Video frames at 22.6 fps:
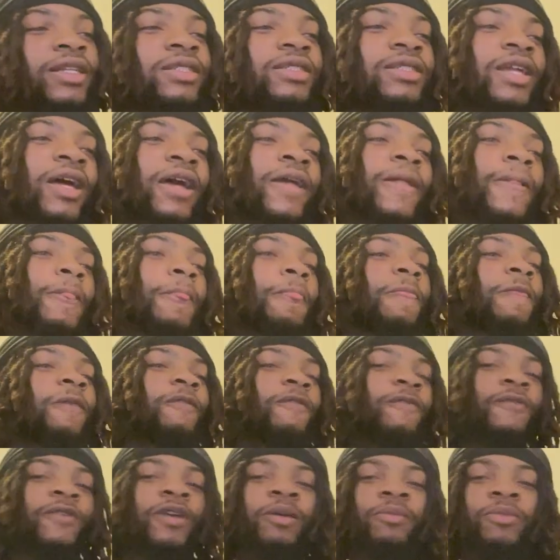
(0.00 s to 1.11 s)
it's like, you
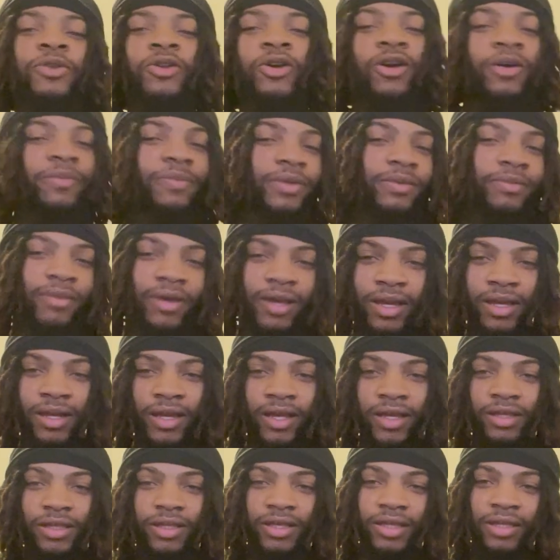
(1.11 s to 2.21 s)
feel me? Y'all be mad
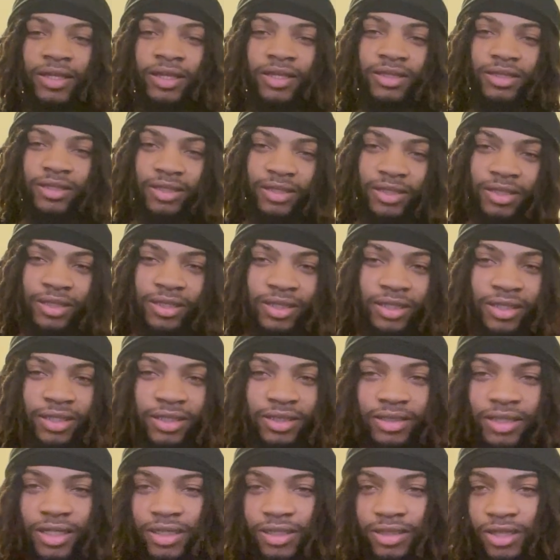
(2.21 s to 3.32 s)
at kids and little
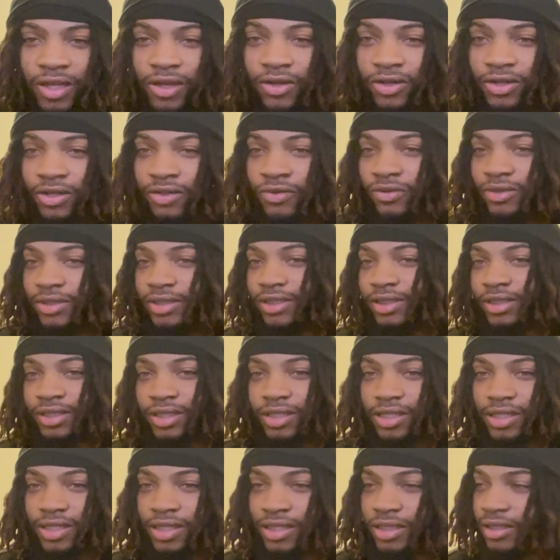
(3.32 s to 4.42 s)
niggas that's out here with
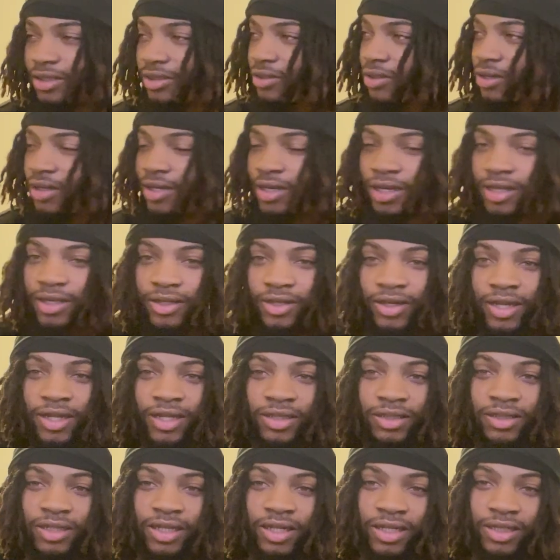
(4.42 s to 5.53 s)
skis and all that
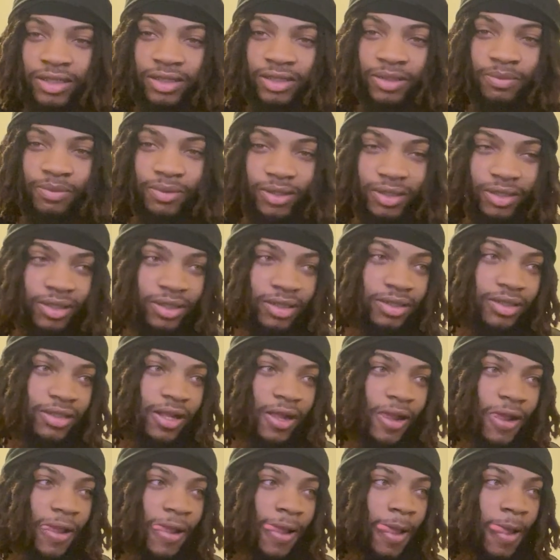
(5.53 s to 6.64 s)
crazy ass shit because
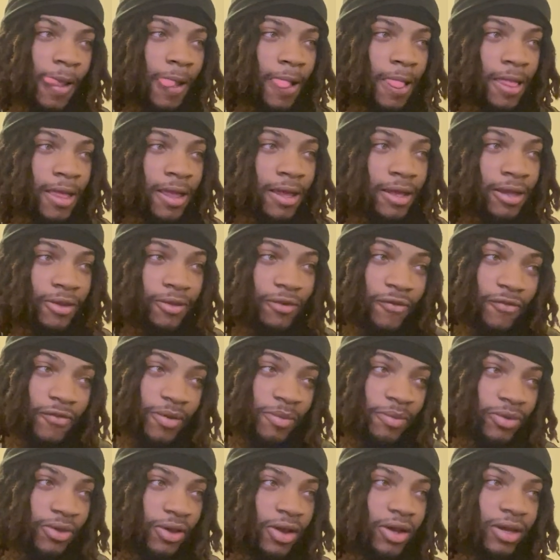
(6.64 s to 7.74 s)
you feel
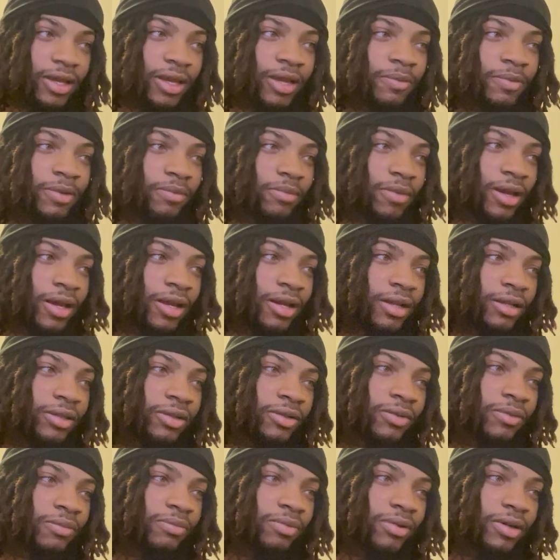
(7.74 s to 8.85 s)
me? Y'all can't be mad at
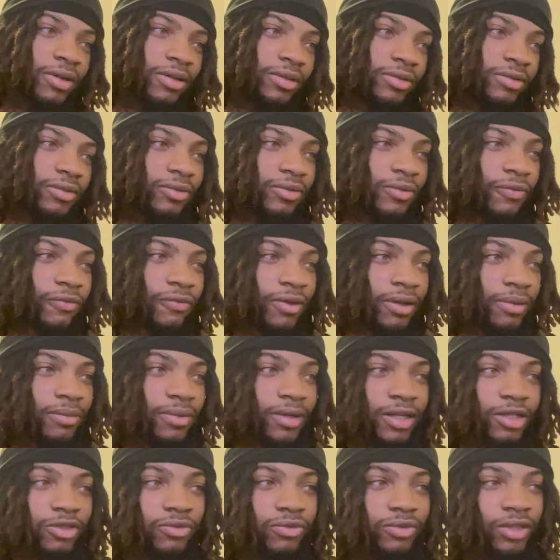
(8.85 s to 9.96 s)
them, bro. You feel me?
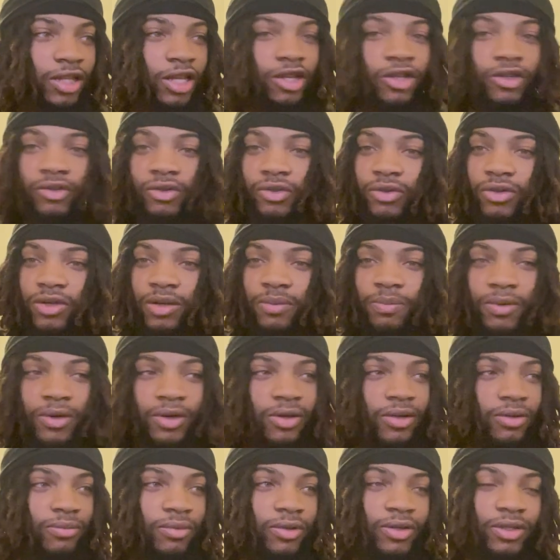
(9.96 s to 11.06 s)
That's what they grew up
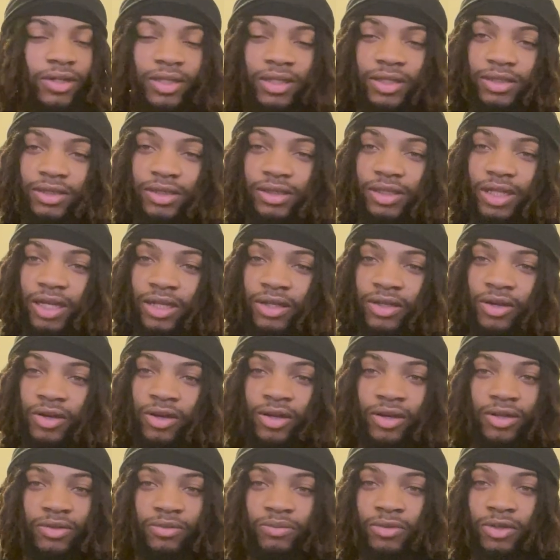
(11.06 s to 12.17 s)
on, bro, nigga. Just how
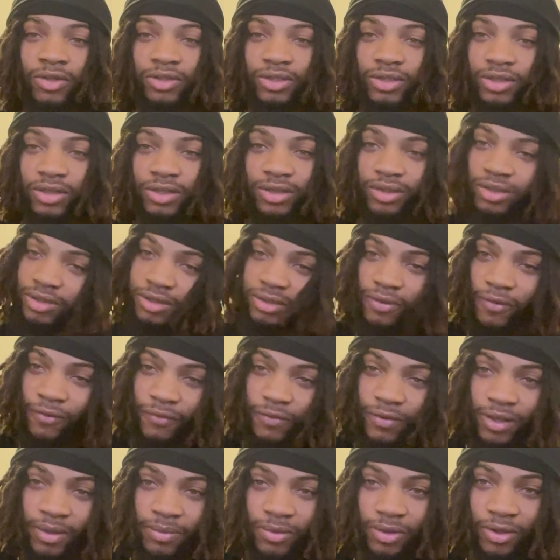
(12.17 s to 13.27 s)
y'all, most of, you
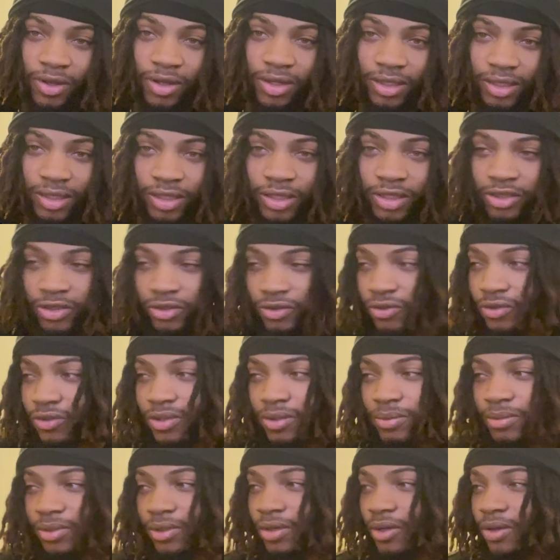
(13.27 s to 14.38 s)
feel me? Y'all kids grew
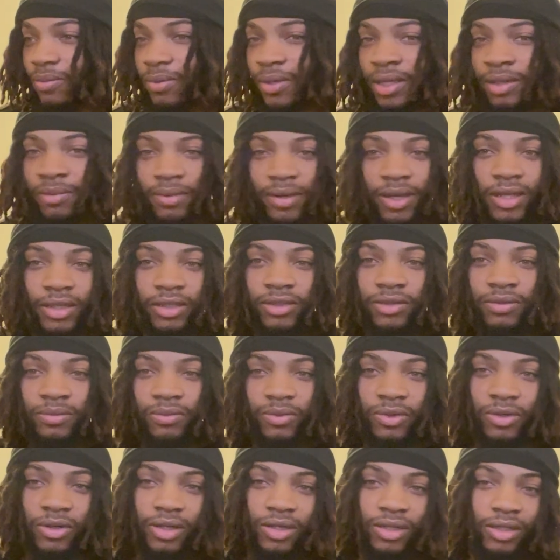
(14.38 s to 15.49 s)
up to go play
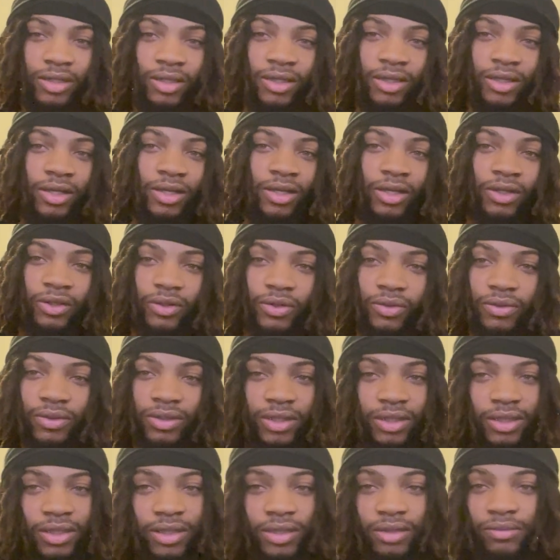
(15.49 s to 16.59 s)
basketball and do
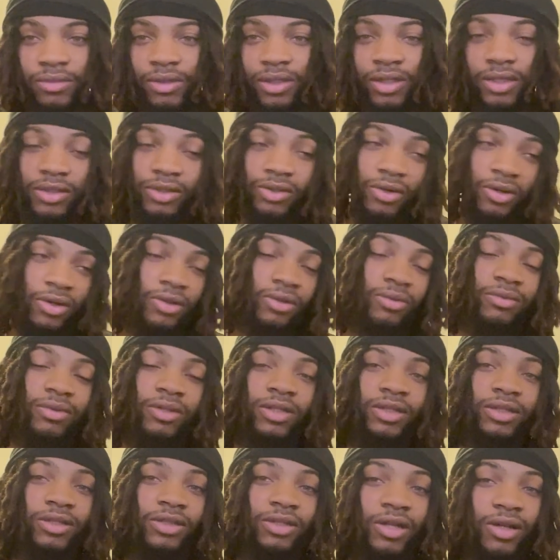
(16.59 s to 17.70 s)
good, man. That's all them
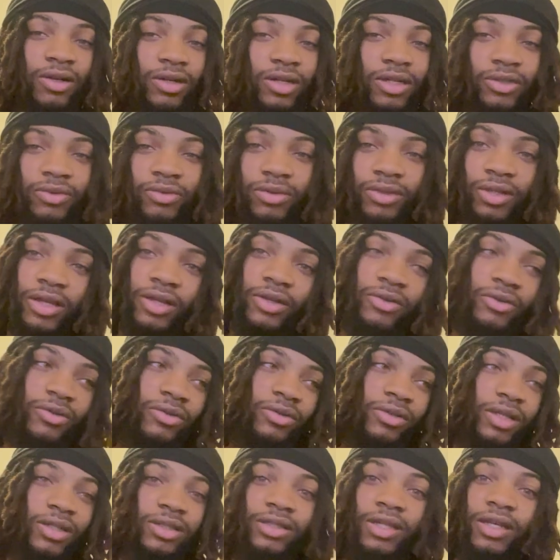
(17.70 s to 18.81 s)
niggas know. That's what they grew
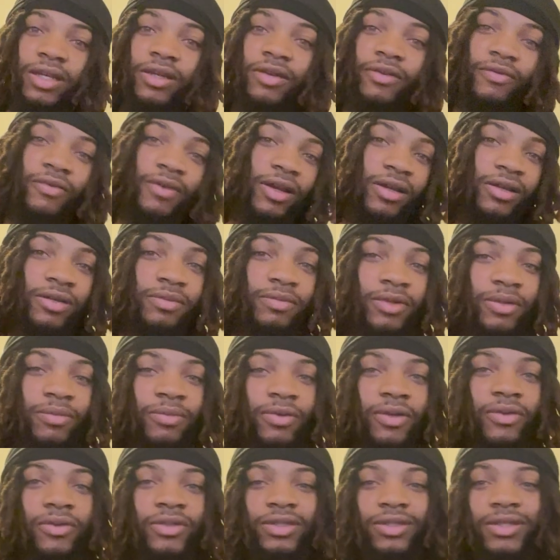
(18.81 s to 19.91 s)
up. That's their environment,
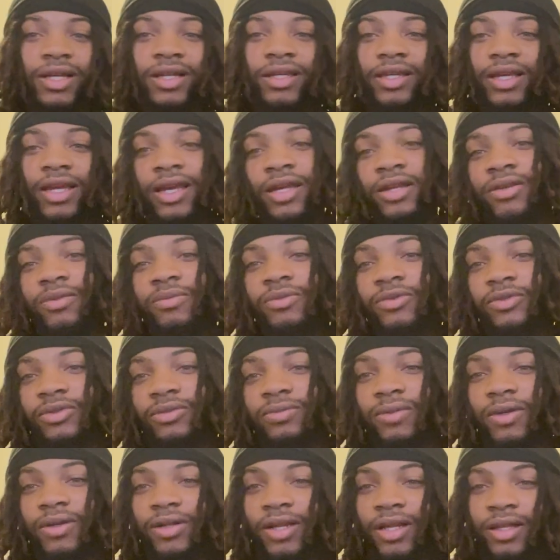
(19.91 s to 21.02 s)
bro. It's like animals,
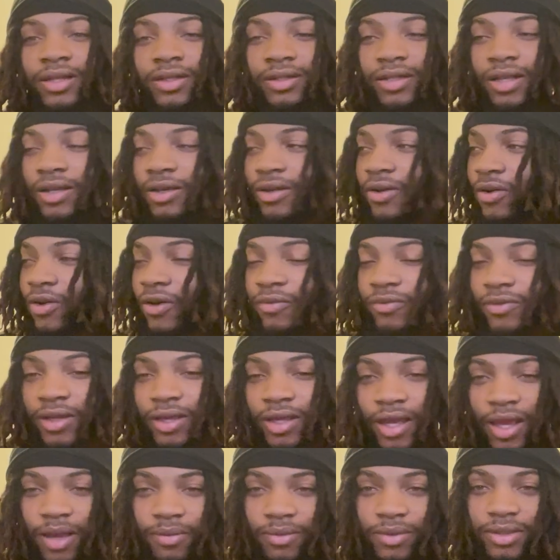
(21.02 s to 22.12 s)
bro. They they go off their
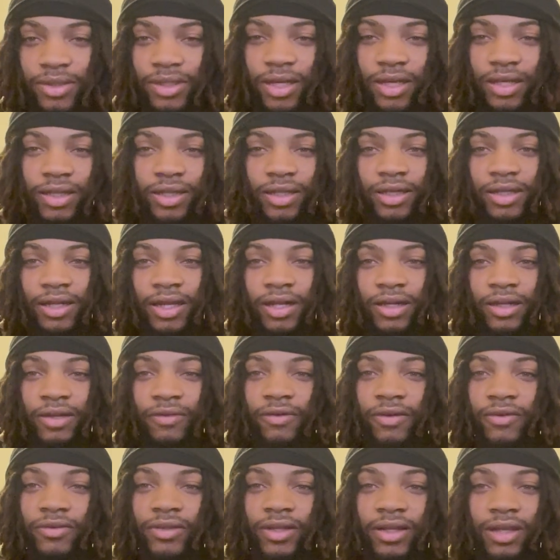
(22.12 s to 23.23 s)
habitat, nigga. They live
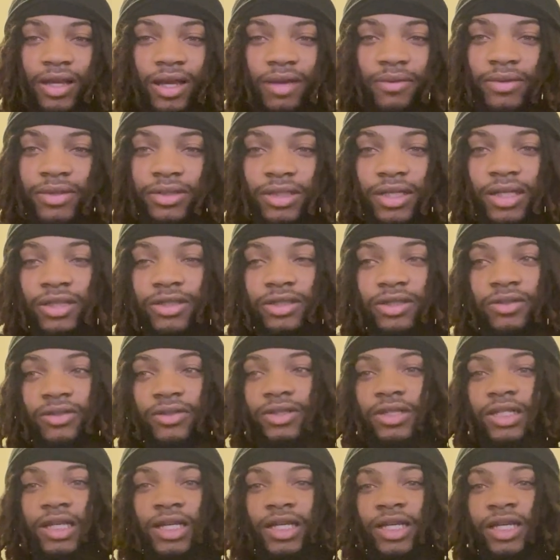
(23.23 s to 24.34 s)
off their habitat. So
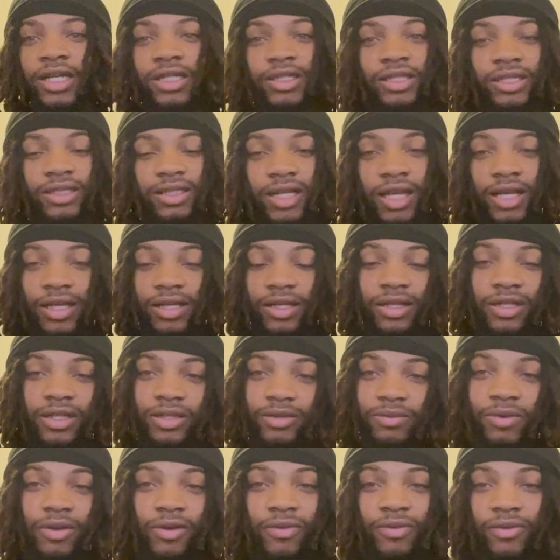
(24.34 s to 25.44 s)
it's just like us,
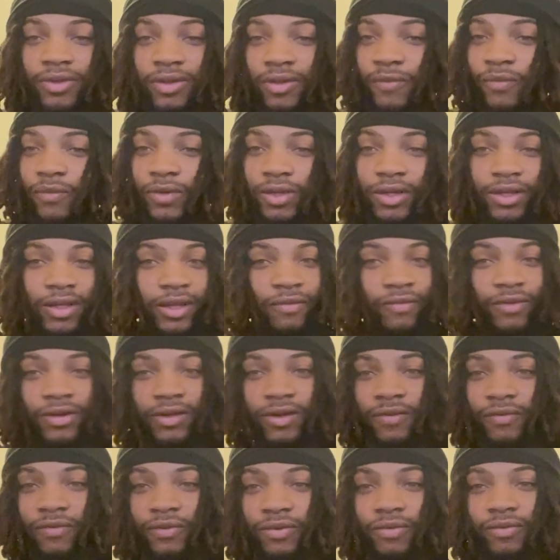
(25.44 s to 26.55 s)
bro. We, if we live a
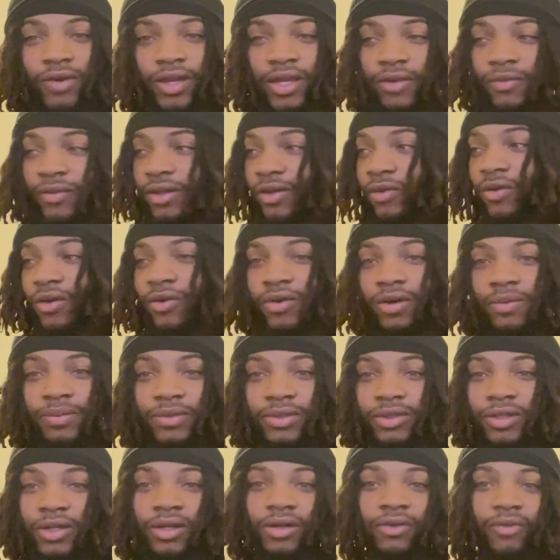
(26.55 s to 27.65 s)
different way, we grow up a
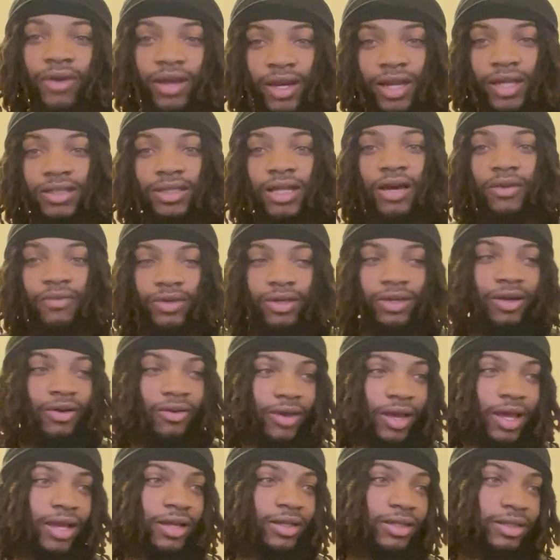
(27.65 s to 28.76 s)
certain way. That's how we
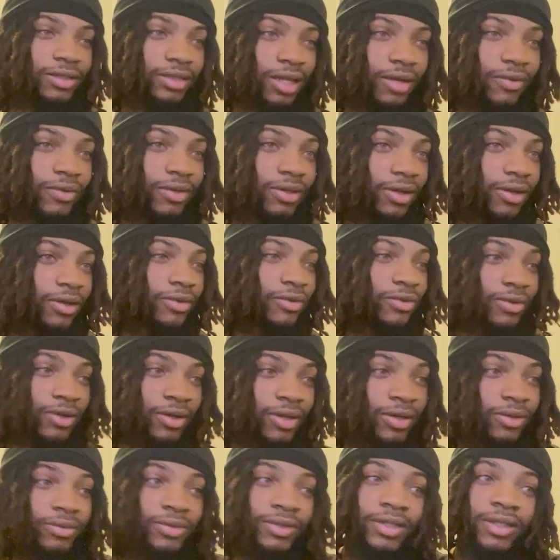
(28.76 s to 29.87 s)
gonna act. That's how we gonna, you know
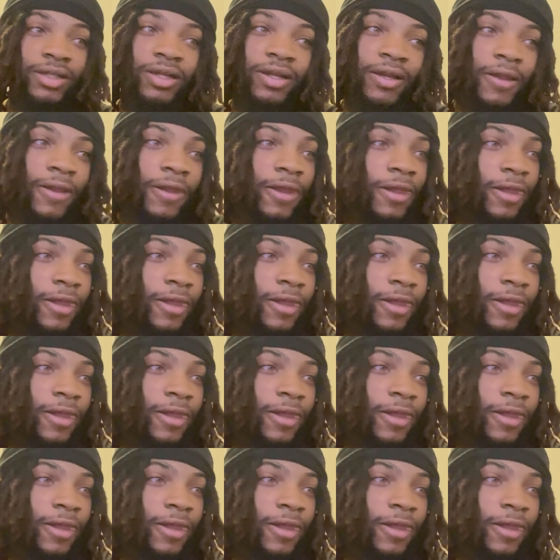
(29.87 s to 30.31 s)
what I'm saying?